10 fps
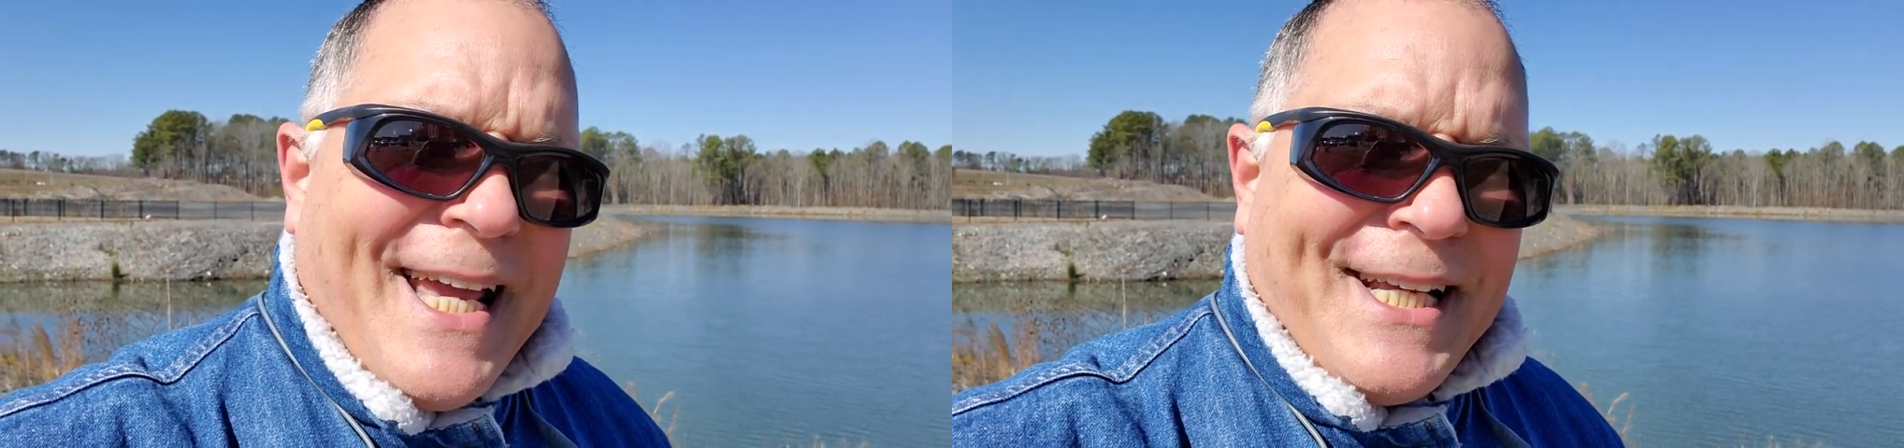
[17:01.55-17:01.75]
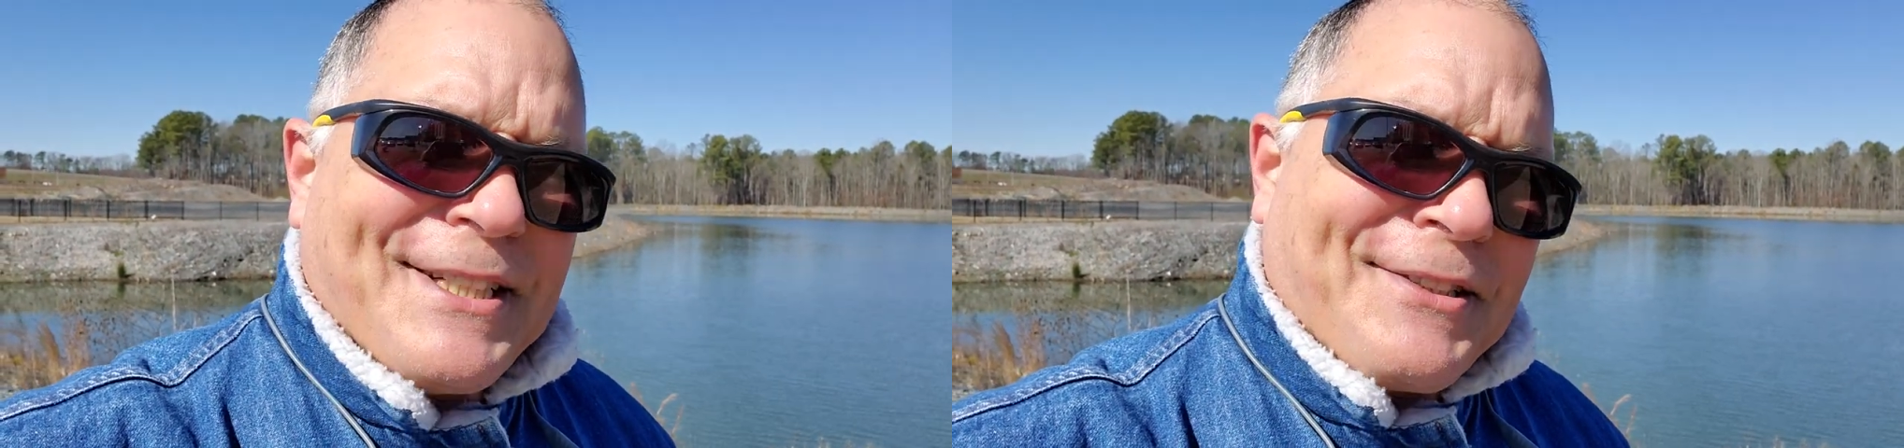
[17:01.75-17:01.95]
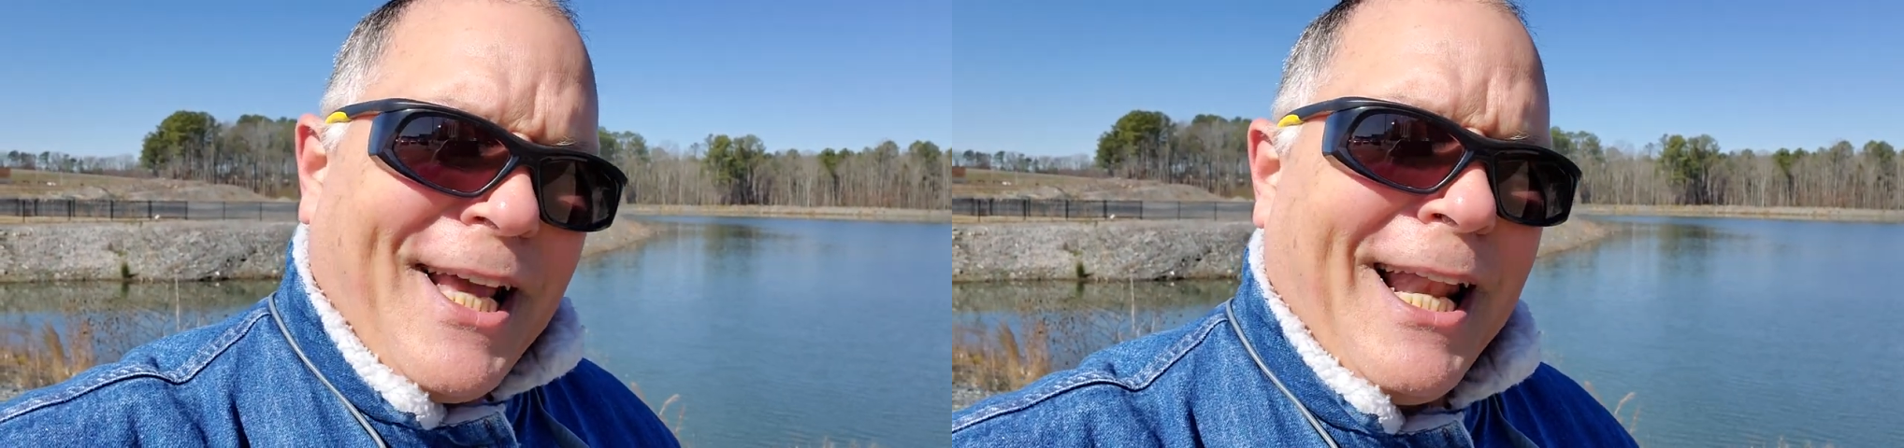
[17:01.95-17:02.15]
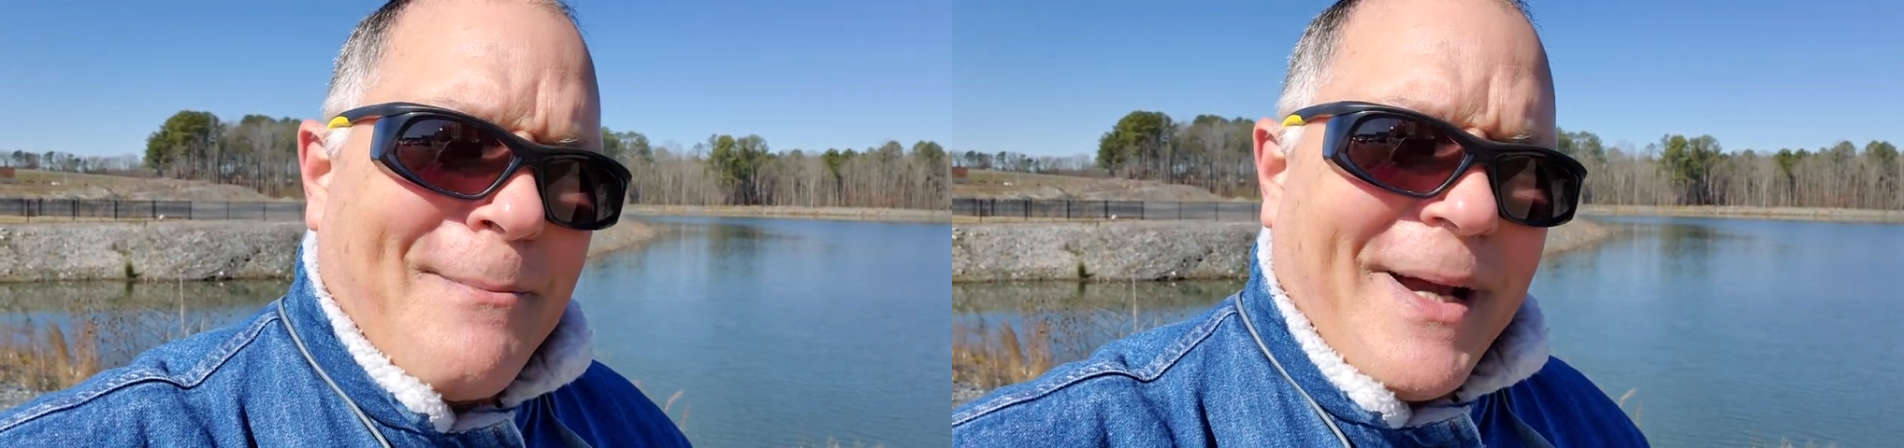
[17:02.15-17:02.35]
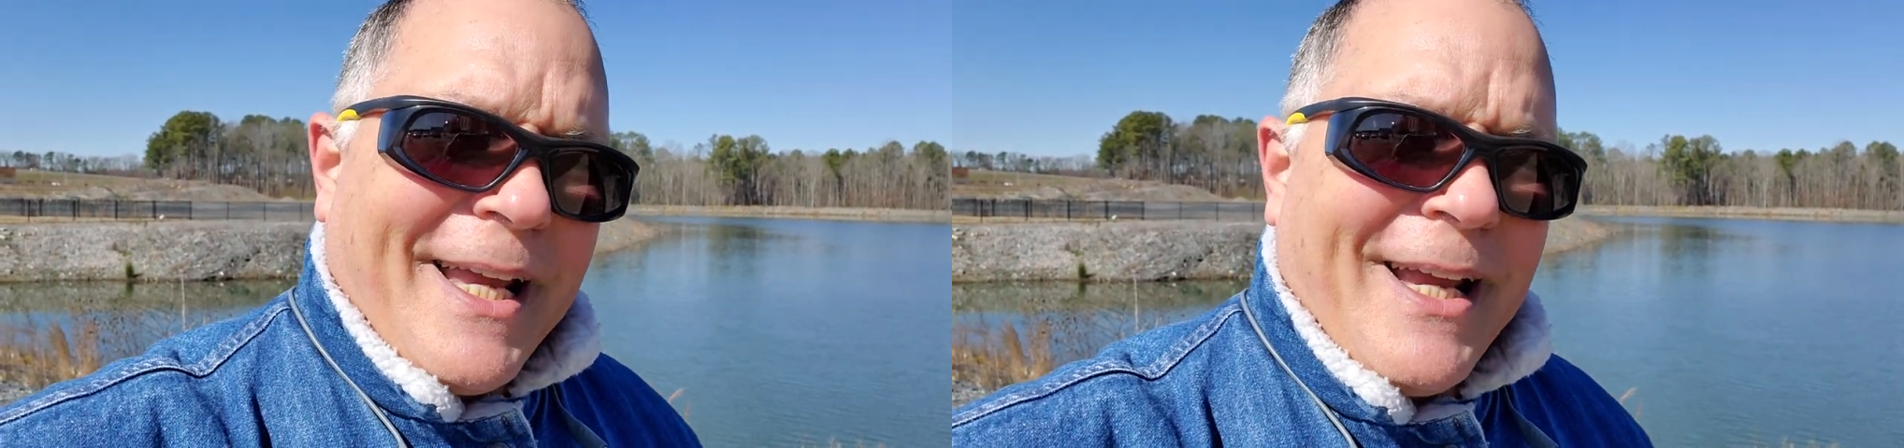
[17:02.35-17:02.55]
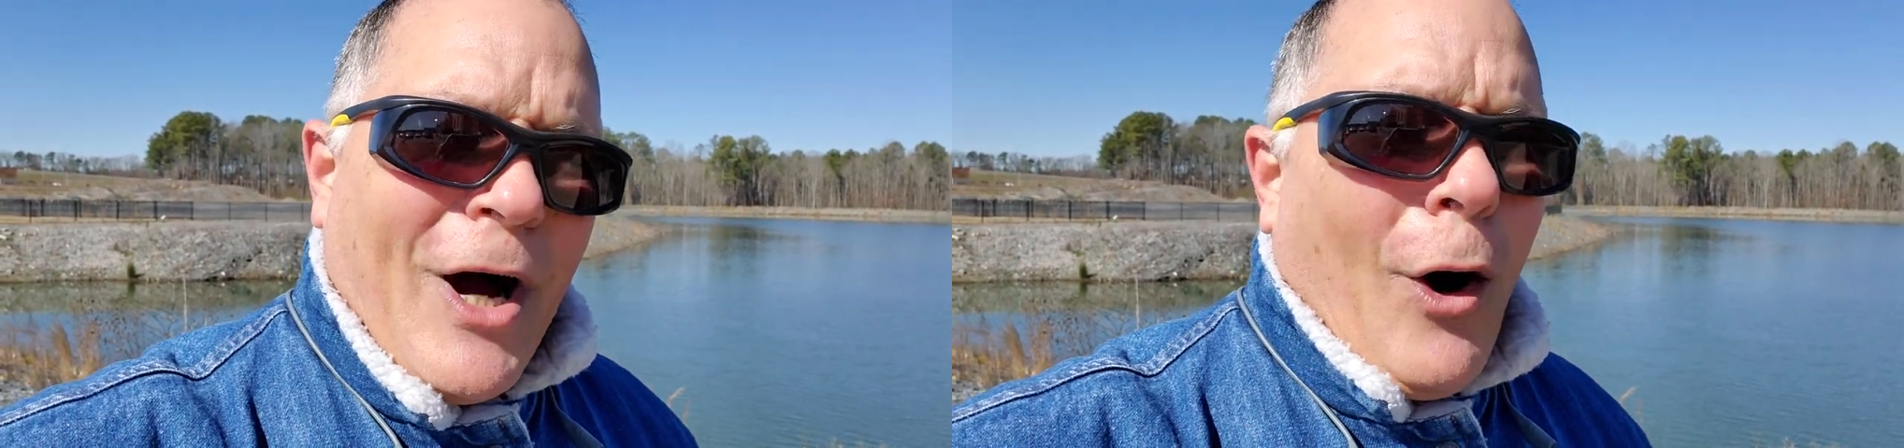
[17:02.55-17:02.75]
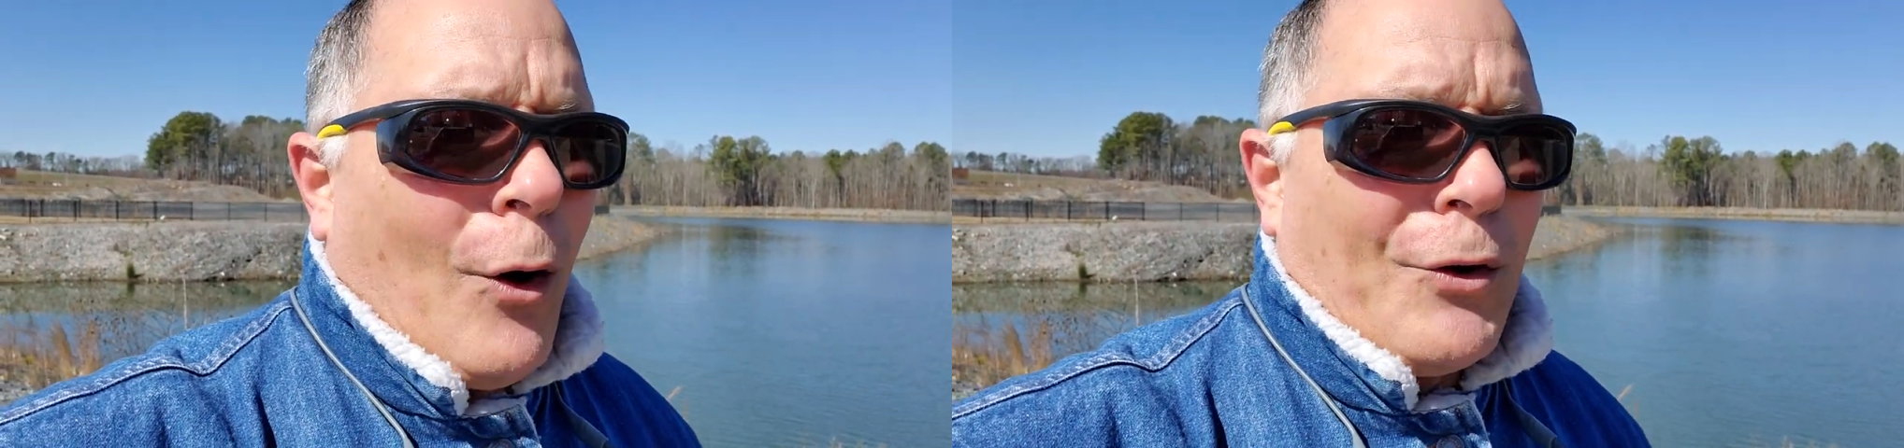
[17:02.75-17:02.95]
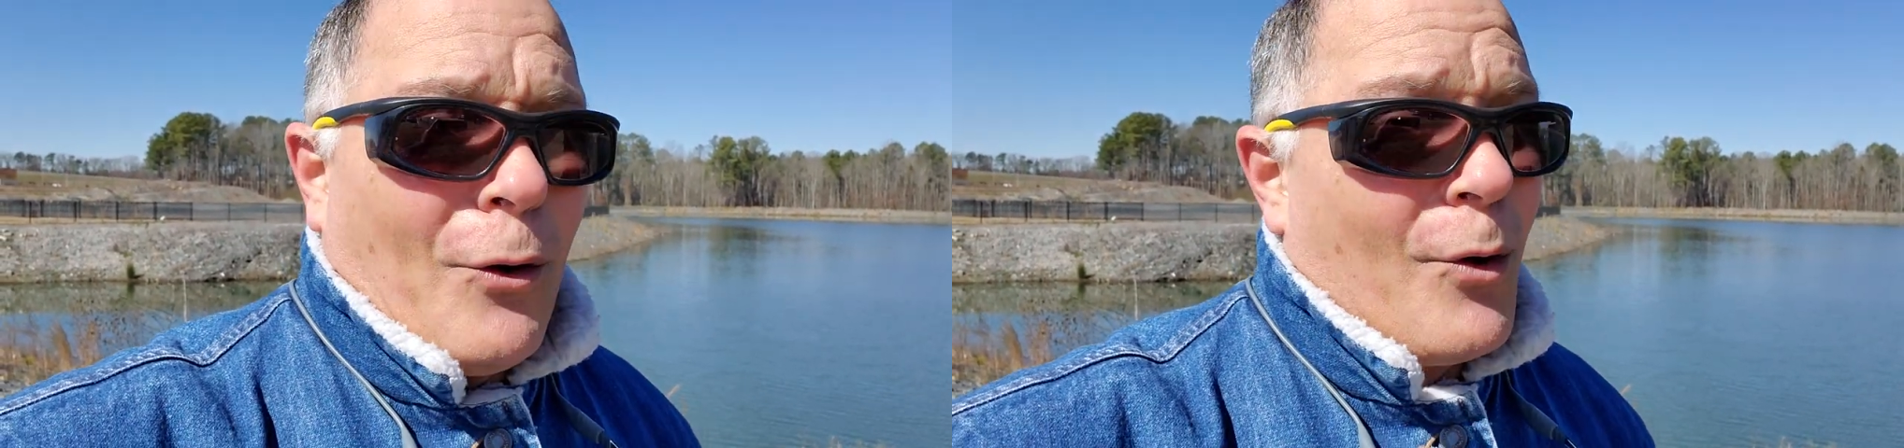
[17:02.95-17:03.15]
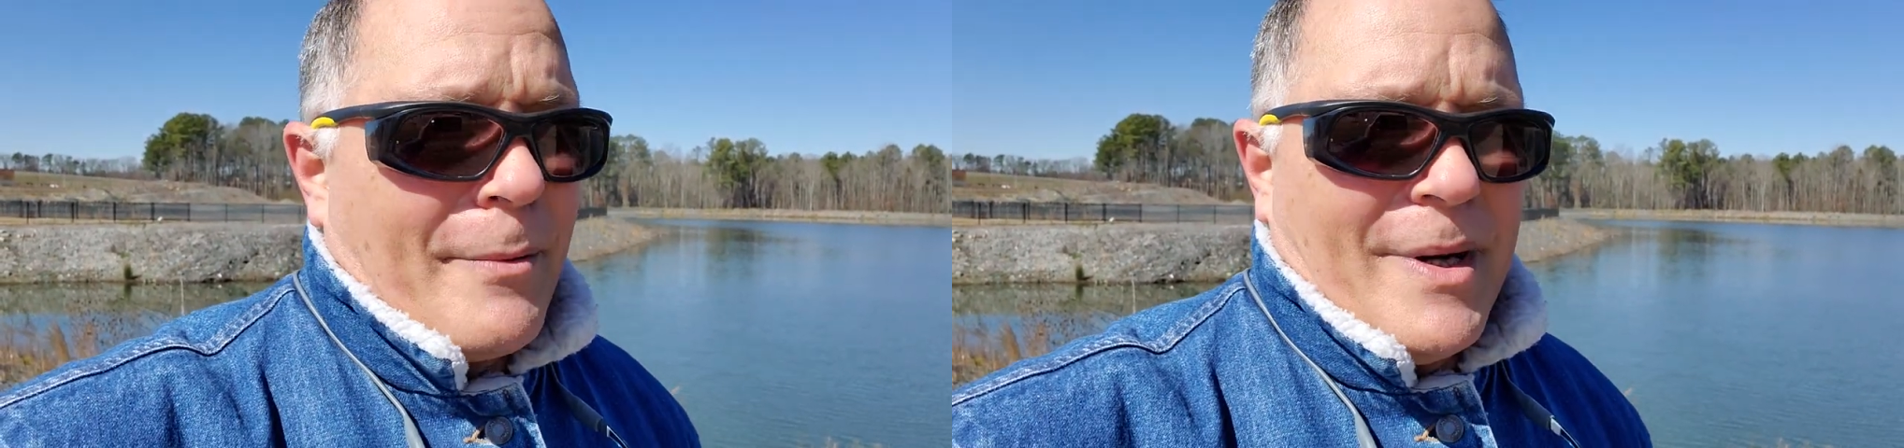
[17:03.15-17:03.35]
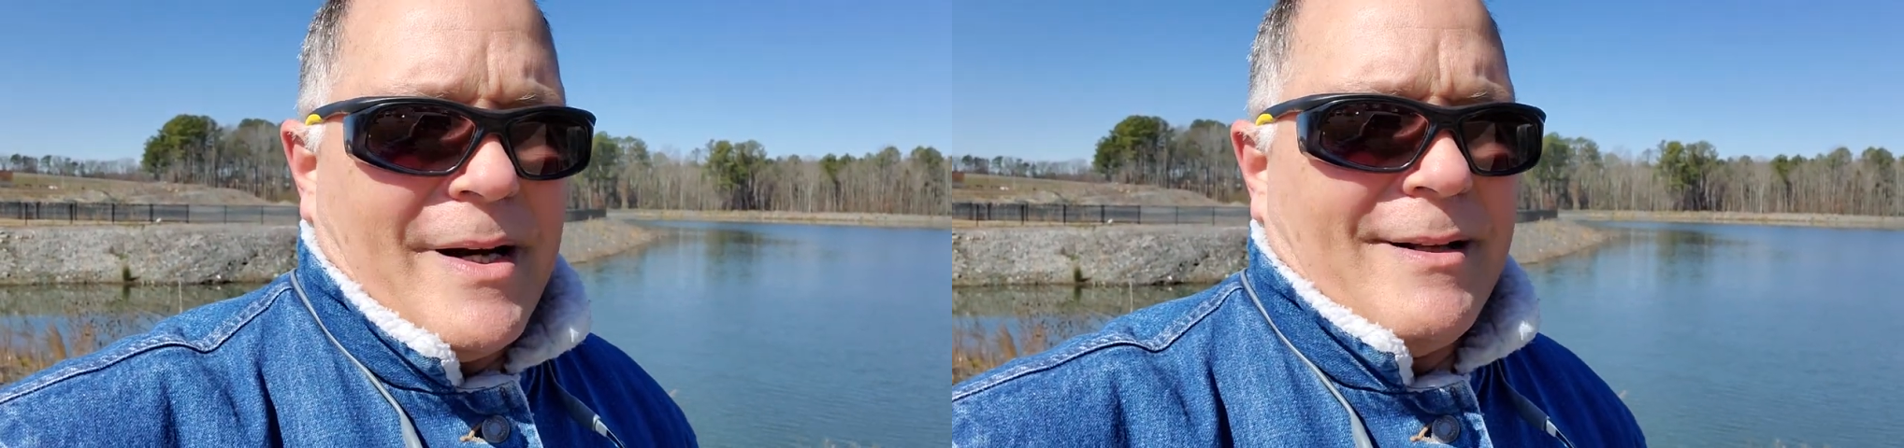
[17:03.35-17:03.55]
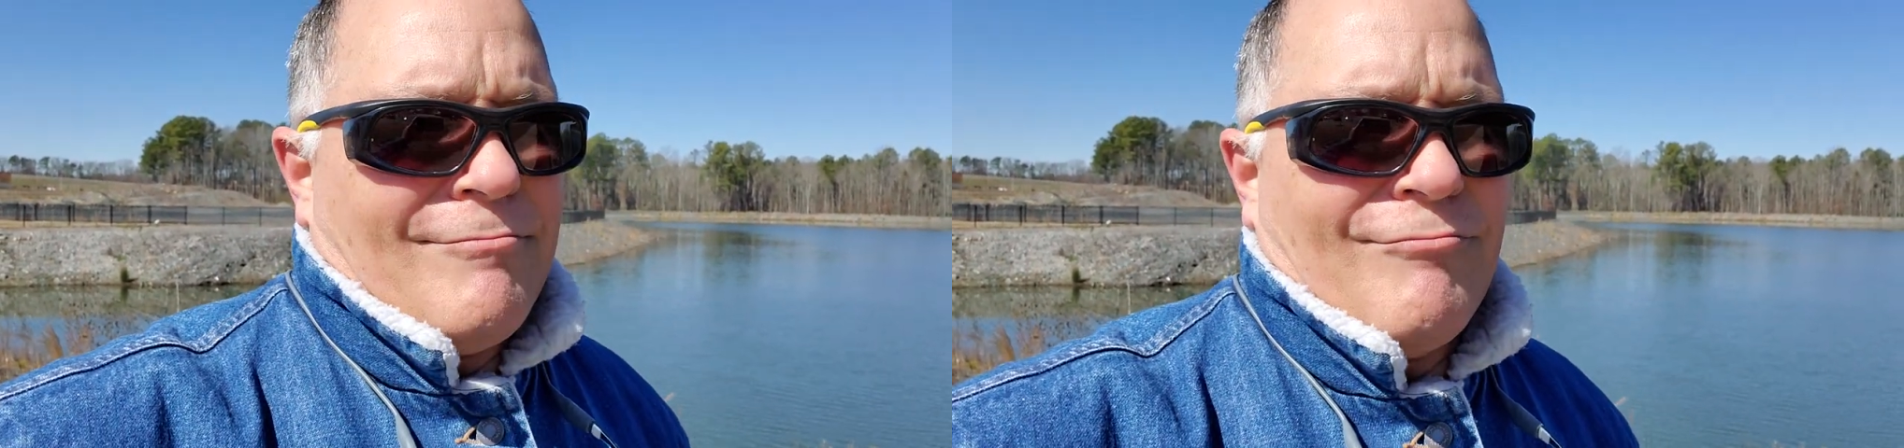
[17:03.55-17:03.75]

he's telling me, oh, don't worry about it.